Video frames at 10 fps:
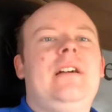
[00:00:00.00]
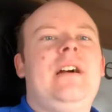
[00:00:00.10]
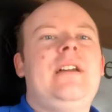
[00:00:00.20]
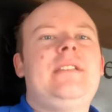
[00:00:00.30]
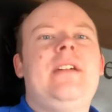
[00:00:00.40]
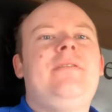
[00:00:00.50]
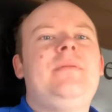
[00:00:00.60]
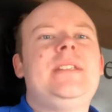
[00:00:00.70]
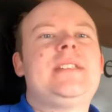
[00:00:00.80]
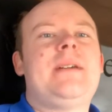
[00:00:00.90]
And
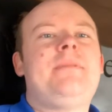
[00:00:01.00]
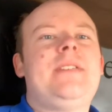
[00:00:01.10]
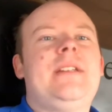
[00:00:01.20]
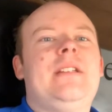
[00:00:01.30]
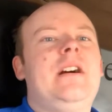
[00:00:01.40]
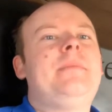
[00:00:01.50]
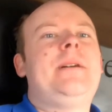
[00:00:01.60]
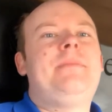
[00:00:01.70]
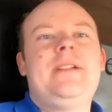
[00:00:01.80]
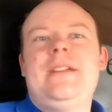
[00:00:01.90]
everybody's happy then. I'm
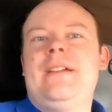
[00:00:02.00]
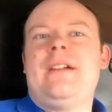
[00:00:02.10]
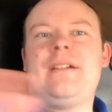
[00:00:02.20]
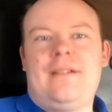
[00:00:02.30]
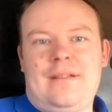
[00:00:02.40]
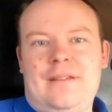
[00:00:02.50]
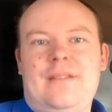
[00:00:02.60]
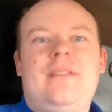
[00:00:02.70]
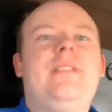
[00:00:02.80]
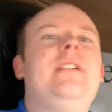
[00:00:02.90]
happy,
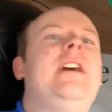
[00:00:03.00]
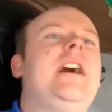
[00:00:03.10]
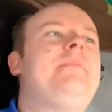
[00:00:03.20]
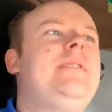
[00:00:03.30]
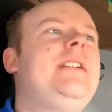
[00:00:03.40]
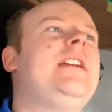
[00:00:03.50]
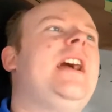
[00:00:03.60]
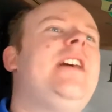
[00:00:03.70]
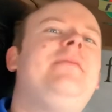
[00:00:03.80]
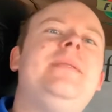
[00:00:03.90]
they're happy,
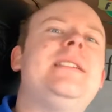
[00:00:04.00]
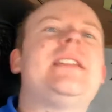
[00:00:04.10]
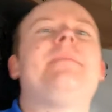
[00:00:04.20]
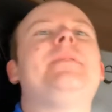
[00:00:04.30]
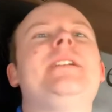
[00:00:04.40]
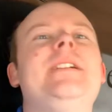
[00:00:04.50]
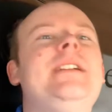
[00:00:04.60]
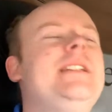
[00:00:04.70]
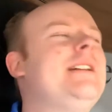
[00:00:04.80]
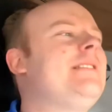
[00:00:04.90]
everybody's happy,
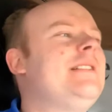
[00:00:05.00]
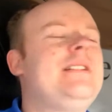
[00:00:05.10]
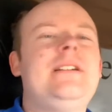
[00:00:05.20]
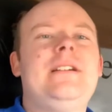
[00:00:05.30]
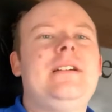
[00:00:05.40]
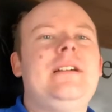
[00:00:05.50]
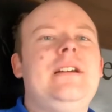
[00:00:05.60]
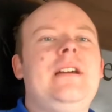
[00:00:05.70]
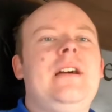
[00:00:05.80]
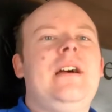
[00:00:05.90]
you know.
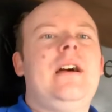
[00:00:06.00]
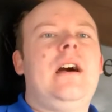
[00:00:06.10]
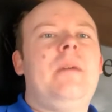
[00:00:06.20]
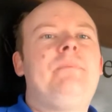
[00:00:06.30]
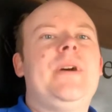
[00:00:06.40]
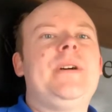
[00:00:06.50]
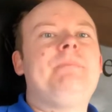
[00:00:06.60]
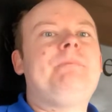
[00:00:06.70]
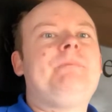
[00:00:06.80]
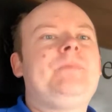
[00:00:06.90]
But,
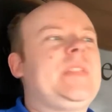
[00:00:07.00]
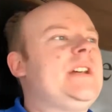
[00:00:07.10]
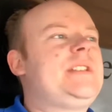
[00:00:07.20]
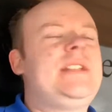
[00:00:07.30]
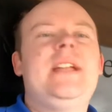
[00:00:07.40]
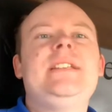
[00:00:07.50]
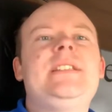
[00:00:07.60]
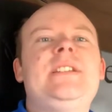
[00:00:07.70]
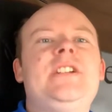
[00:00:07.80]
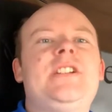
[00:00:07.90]
as I said, any
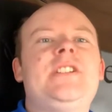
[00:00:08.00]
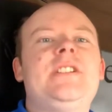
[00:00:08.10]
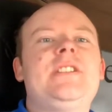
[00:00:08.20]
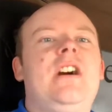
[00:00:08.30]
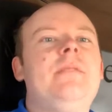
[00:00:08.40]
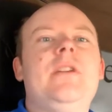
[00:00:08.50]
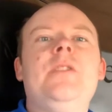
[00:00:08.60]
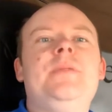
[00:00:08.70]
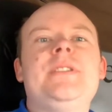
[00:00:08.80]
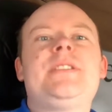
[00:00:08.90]
suggestions, I'm
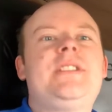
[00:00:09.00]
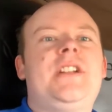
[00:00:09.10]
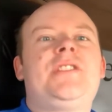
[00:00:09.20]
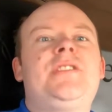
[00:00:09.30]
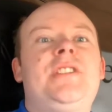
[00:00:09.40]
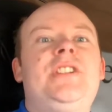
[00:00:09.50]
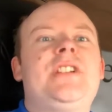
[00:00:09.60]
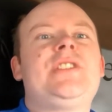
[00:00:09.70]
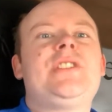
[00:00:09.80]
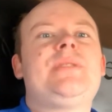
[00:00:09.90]
open to
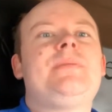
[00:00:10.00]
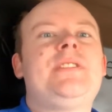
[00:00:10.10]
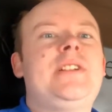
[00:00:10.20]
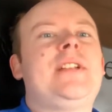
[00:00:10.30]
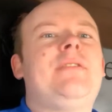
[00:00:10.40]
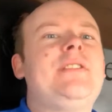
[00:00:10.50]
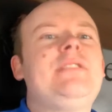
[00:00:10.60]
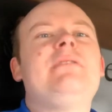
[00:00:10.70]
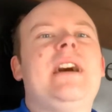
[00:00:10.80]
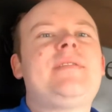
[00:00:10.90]
suggestions for the channel. I
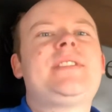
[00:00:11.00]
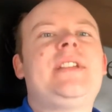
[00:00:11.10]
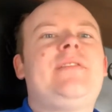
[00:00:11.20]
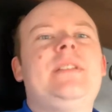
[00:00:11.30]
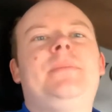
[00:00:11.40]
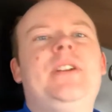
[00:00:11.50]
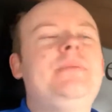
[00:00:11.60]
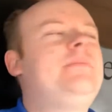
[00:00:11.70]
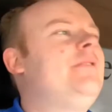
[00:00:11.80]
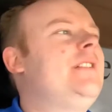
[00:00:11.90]
do have stuff in the
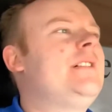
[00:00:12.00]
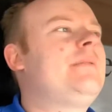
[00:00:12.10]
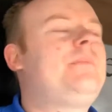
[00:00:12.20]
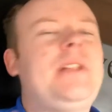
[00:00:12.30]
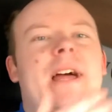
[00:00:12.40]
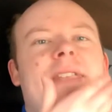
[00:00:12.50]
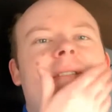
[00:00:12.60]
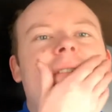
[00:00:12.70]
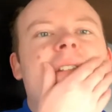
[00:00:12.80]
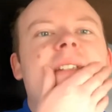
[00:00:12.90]
pipe, work,
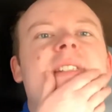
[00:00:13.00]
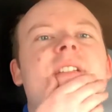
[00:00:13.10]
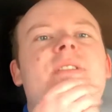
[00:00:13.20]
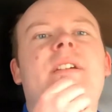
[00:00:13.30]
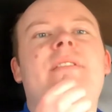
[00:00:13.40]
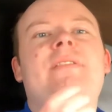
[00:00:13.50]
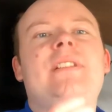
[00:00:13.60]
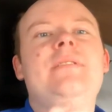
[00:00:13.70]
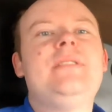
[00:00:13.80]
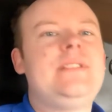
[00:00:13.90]
plans, etc. I've
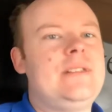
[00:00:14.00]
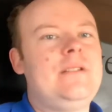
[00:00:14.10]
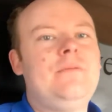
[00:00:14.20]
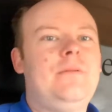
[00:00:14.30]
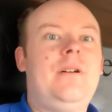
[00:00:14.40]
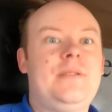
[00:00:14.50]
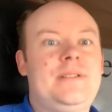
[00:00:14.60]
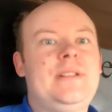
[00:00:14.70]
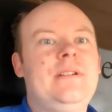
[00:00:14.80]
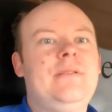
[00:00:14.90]
alluded to War
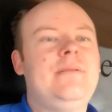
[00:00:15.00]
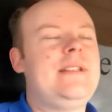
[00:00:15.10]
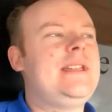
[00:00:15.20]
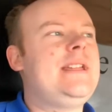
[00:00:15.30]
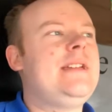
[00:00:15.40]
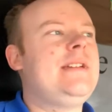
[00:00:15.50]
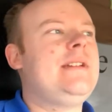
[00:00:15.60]
2 already.